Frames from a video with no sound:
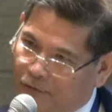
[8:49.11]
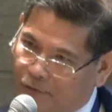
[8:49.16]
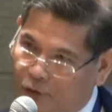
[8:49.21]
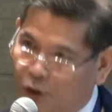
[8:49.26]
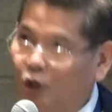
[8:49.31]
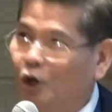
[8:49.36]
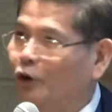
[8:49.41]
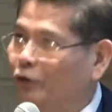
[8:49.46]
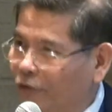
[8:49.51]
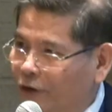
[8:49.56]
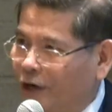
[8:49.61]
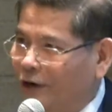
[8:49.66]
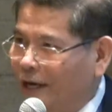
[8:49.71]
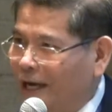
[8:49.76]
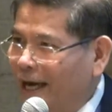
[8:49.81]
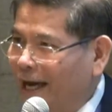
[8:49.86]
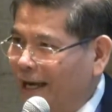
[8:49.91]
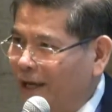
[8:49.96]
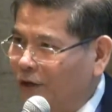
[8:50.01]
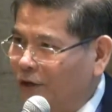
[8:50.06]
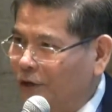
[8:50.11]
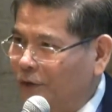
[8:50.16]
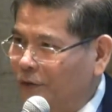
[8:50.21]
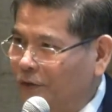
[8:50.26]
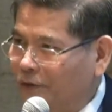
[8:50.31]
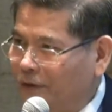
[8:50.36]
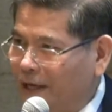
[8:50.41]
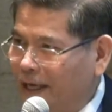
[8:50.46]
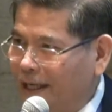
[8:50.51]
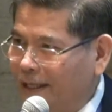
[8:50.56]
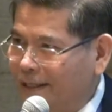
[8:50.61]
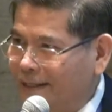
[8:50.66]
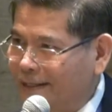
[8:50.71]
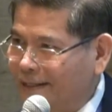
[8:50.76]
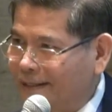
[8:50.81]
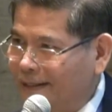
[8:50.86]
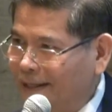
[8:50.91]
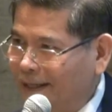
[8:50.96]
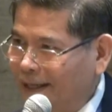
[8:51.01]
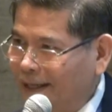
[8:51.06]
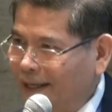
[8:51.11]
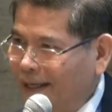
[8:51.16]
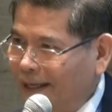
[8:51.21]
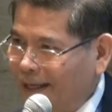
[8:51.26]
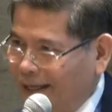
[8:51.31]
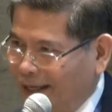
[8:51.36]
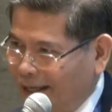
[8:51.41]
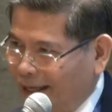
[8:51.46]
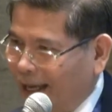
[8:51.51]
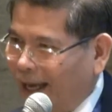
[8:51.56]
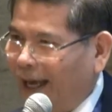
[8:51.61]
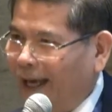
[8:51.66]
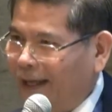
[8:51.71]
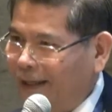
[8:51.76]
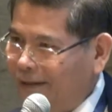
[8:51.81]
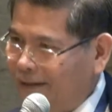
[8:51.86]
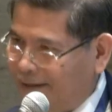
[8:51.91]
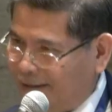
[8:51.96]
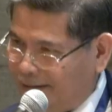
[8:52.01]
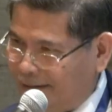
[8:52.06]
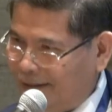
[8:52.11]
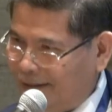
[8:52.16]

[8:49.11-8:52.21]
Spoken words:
We know very high growth rates and